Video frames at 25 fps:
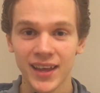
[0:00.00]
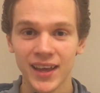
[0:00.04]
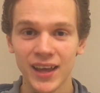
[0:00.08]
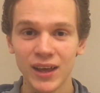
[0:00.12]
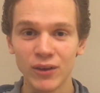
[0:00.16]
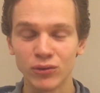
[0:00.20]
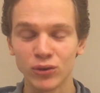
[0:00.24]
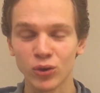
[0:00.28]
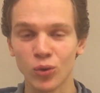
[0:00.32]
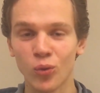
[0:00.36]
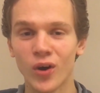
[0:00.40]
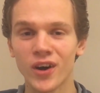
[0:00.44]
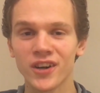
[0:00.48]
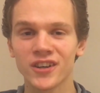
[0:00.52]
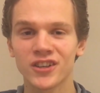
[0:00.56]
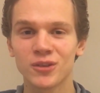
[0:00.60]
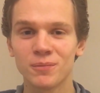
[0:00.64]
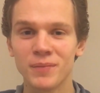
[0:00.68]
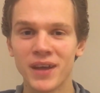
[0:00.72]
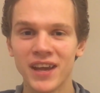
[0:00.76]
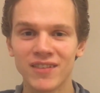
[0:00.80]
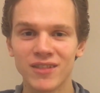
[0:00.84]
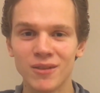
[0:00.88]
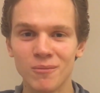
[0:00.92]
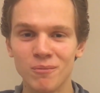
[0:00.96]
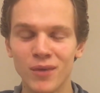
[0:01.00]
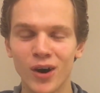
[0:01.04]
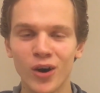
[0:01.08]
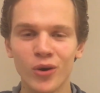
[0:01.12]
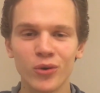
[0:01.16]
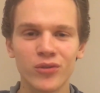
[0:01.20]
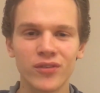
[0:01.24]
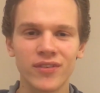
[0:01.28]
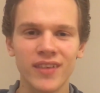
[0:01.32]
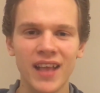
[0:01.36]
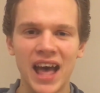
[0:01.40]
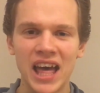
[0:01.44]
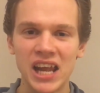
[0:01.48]
If you want to make the
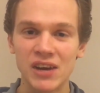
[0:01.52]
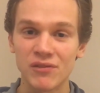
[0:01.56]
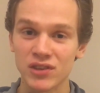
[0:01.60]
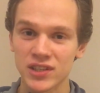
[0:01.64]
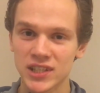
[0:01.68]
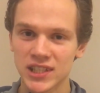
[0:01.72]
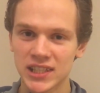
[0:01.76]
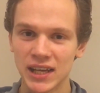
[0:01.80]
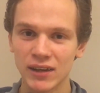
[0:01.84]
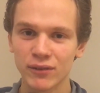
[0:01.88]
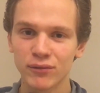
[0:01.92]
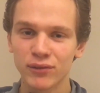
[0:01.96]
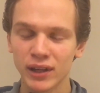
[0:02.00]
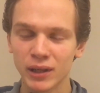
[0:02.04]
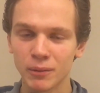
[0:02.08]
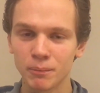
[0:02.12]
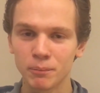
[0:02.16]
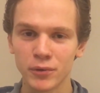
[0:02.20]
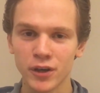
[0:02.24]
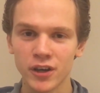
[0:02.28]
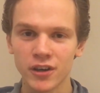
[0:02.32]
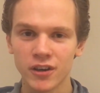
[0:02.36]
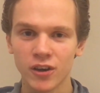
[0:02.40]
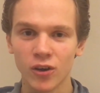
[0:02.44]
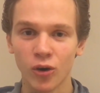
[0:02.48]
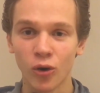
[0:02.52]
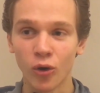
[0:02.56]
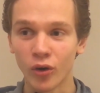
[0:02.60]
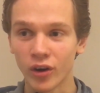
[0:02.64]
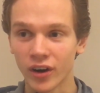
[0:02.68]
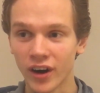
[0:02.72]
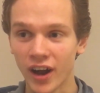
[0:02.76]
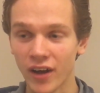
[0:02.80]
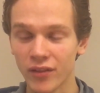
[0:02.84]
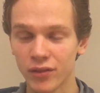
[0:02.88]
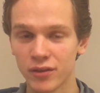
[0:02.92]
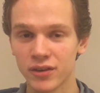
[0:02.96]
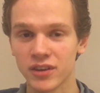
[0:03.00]
most out of a self-help book
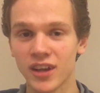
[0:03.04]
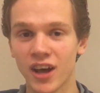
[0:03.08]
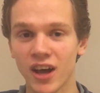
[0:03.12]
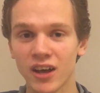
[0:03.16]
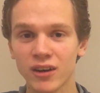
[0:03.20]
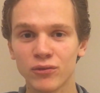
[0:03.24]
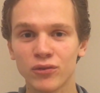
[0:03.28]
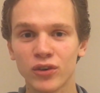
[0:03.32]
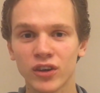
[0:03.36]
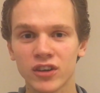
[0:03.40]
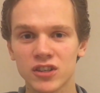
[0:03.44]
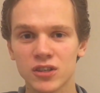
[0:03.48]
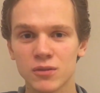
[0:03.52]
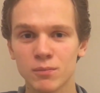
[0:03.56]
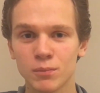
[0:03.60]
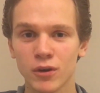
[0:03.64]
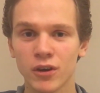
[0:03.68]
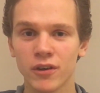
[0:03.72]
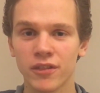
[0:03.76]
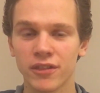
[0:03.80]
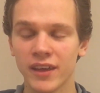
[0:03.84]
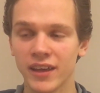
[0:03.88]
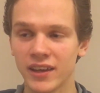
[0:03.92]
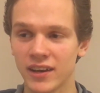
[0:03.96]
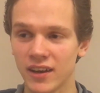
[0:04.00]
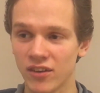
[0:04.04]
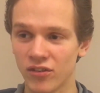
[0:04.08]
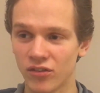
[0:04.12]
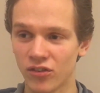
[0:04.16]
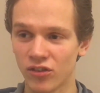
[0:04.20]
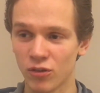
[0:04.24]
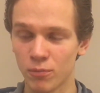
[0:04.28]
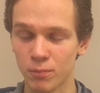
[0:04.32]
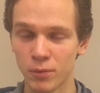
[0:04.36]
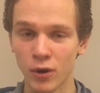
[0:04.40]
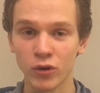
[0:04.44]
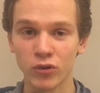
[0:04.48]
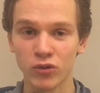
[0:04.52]
or other non-fiction book that is
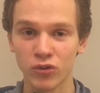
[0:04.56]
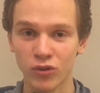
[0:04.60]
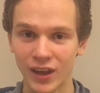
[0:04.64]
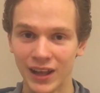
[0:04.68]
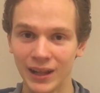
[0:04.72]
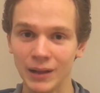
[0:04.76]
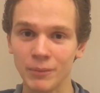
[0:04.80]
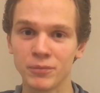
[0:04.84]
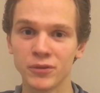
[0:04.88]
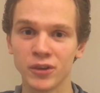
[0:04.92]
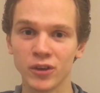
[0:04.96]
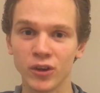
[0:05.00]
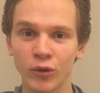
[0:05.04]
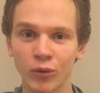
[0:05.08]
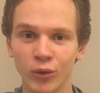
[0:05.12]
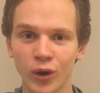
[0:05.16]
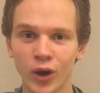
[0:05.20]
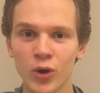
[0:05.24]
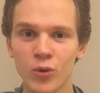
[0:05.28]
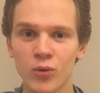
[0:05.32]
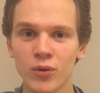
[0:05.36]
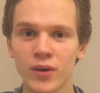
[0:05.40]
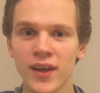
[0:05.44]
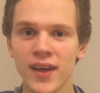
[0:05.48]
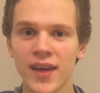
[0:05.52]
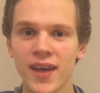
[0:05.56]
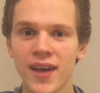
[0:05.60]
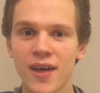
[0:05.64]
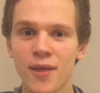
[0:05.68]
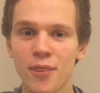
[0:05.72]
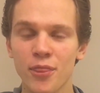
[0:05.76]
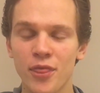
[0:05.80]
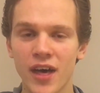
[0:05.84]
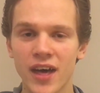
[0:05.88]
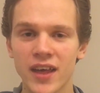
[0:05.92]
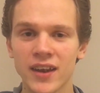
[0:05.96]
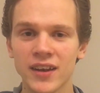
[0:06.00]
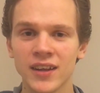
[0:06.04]
supposed to help you grow,
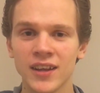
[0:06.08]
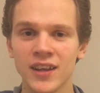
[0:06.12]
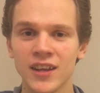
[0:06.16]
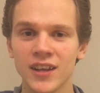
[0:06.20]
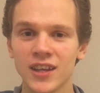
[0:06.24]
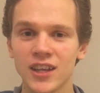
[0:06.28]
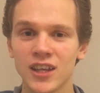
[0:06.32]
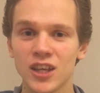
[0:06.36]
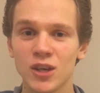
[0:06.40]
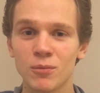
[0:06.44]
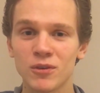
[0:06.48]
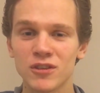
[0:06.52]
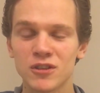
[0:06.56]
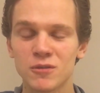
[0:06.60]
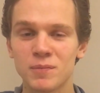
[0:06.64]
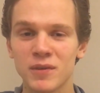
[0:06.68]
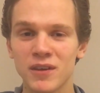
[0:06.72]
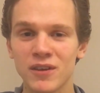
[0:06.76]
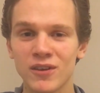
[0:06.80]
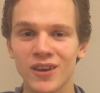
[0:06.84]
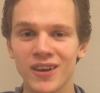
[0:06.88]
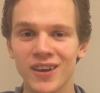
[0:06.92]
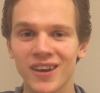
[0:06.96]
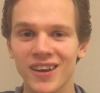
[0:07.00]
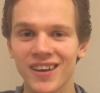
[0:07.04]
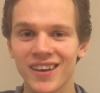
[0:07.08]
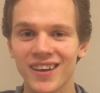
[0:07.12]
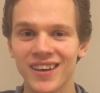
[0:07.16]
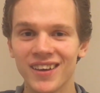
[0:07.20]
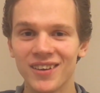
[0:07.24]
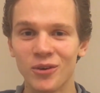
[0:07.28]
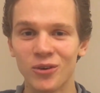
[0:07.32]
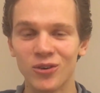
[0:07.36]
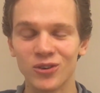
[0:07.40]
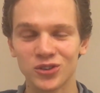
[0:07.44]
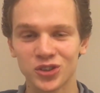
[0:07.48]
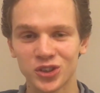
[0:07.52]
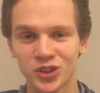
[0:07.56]
then you must be
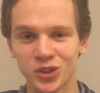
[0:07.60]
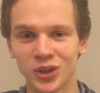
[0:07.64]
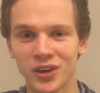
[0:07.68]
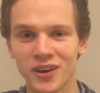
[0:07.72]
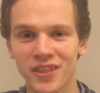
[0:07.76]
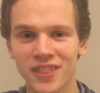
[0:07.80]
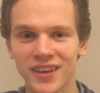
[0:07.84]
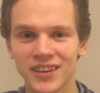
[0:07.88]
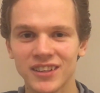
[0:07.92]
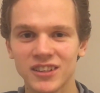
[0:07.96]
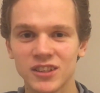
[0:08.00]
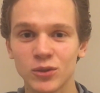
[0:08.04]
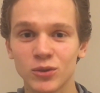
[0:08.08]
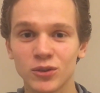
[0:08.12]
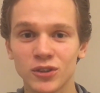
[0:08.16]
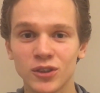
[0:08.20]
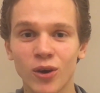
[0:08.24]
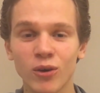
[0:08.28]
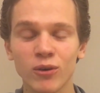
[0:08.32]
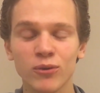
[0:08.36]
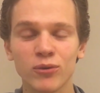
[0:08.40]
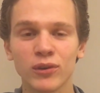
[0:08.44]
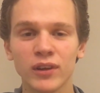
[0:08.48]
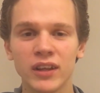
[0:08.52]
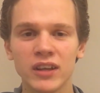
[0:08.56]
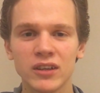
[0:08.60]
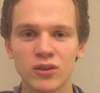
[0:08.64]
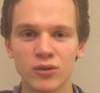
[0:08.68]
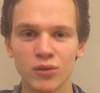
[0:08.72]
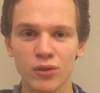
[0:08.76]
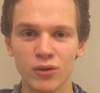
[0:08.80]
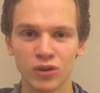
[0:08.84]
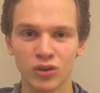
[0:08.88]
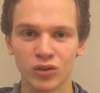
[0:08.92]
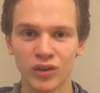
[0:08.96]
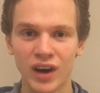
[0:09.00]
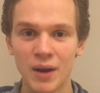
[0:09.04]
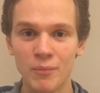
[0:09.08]
sure that you don't fall into
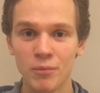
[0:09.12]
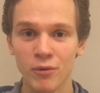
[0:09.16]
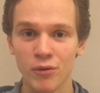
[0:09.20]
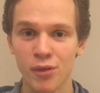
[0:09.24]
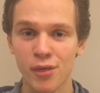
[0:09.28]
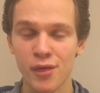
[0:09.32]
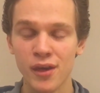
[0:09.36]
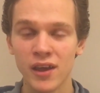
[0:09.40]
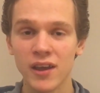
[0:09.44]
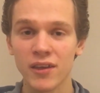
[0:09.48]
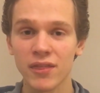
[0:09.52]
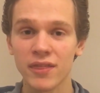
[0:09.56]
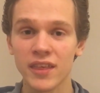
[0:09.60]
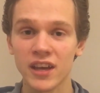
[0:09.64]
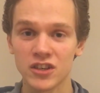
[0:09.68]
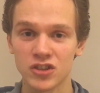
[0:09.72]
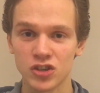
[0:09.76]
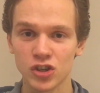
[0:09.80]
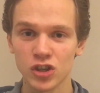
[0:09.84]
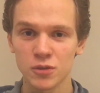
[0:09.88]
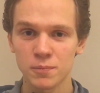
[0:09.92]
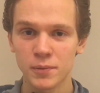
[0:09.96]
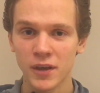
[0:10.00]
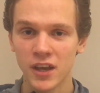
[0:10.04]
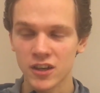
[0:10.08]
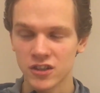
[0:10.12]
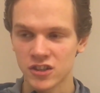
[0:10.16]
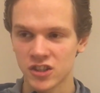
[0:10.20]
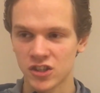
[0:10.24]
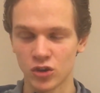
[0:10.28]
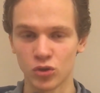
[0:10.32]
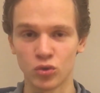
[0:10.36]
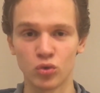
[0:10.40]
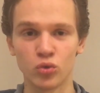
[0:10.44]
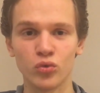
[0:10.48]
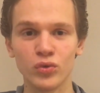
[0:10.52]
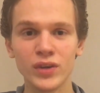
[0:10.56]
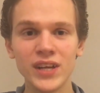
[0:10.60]
the trap of thinking that just because
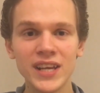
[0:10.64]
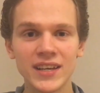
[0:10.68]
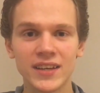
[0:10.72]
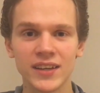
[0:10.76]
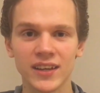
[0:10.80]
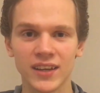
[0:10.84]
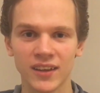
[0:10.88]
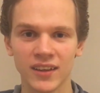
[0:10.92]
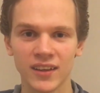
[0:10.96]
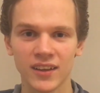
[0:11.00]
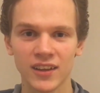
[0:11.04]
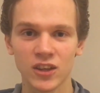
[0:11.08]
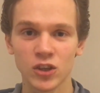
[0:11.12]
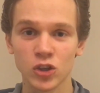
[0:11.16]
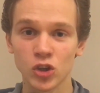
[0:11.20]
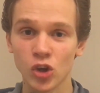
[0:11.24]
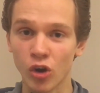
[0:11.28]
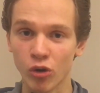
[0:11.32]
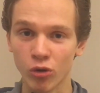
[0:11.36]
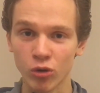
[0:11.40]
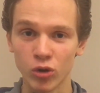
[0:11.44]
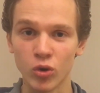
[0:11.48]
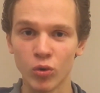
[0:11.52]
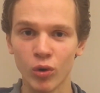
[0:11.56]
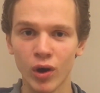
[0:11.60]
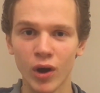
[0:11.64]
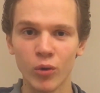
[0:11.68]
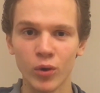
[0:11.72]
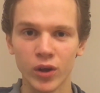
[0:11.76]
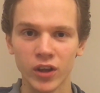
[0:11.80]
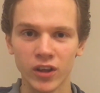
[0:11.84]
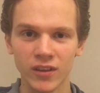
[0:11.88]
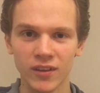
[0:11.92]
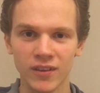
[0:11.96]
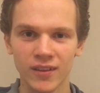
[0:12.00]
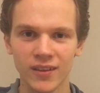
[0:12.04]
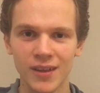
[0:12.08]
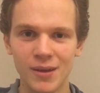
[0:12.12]
you're reading, you're
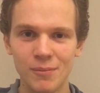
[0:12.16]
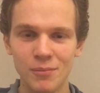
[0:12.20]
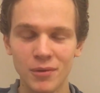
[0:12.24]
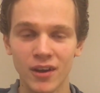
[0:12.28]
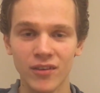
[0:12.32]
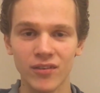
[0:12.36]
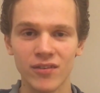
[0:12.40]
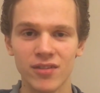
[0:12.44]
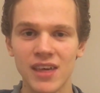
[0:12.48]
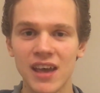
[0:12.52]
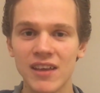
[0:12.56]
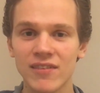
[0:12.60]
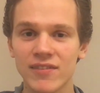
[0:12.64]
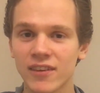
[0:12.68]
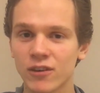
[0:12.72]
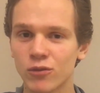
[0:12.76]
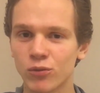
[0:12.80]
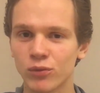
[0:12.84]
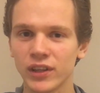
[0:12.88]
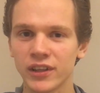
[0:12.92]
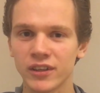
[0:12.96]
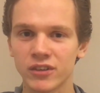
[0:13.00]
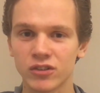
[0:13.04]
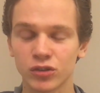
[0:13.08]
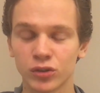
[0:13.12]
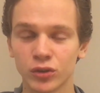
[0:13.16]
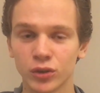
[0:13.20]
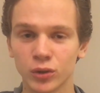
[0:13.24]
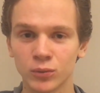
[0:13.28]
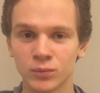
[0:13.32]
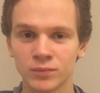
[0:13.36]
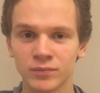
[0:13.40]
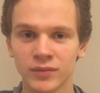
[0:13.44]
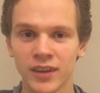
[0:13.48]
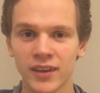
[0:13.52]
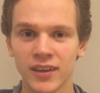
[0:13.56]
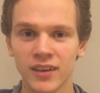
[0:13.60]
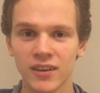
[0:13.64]
growing. Because that's not really true.
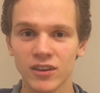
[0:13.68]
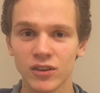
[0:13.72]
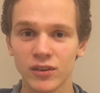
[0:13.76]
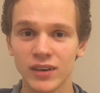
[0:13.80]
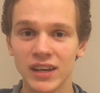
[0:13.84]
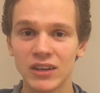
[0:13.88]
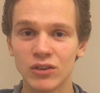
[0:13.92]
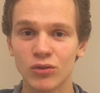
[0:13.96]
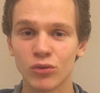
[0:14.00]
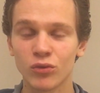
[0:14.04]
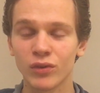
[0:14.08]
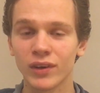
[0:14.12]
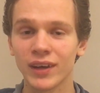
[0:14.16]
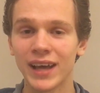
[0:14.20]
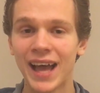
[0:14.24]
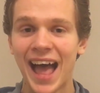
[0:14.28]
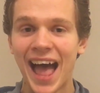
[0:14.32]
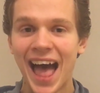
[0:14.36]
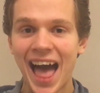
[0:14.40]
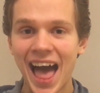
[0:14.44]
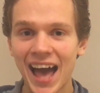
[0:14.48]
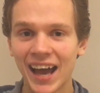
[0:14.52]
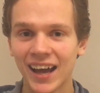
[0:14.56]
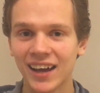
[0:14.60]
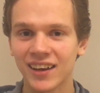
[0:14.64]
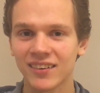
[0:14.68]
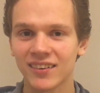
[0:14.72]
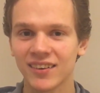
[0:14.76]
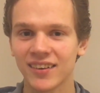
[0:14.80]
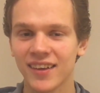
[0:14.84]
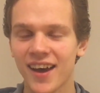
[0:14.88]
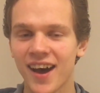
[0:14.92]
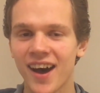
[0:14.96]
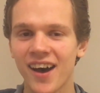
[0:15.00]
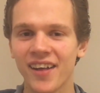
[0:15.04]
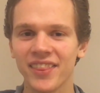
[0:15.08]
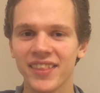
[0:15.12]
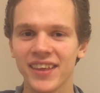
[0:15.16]
You need to act
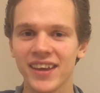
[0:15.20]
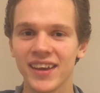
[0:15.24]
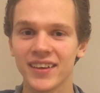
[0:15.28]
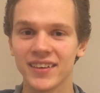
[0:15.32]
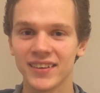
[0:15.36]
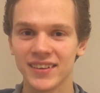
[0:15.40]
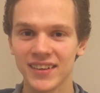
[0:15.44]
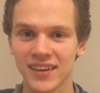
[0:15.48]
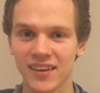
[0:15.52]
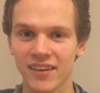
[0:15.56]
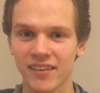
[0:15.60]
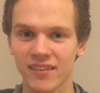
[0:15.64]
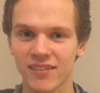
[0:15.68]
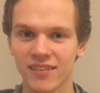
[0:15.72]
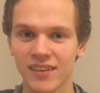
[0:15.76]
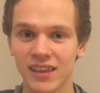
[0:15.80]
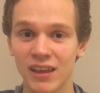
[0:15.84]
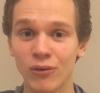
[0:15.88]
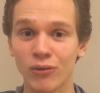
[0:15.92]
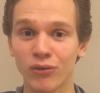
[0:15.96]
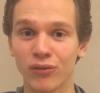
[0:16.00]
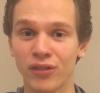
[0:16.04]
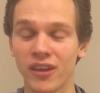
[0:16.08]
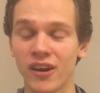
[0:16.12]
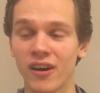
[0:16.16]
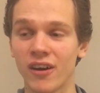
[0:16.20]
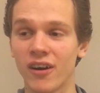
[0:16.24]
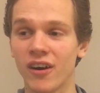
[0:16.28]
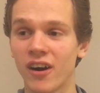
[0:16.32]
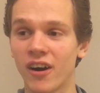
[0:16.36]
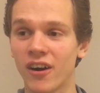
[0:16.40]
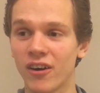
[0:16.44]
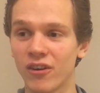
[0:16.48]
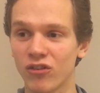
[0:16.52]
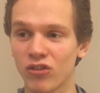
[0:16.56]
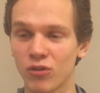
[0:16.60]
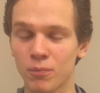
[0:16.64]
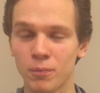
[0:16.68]
on the ideas if they
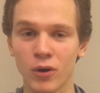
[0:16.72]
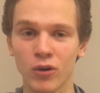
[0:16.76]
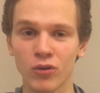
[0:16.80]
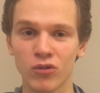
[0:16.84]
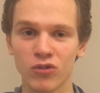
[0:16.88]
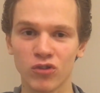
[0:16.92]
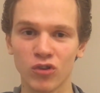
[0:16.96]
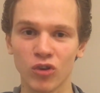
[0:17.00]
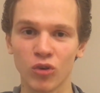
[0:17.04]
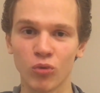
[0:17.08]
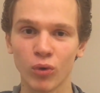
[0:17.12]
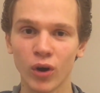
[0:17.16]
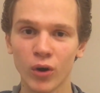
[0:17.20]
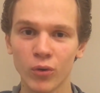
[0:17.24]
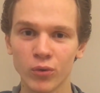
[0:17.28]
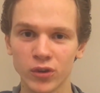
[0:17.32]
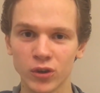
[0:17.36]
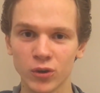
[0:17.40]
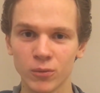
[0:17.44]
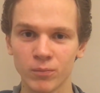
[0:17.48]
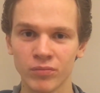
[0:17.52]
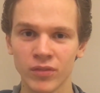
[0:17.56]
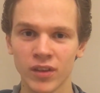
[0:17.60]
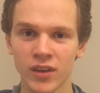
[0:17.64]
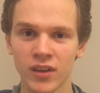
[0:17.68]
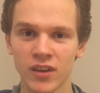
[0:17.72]
are supposed to grow you.